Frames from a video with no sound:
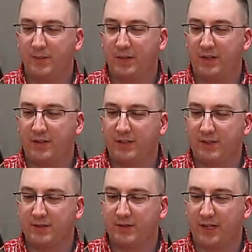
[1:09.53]
Pale
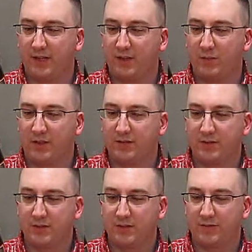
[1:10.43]
Ale style well
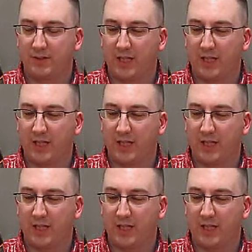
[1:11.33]
suited for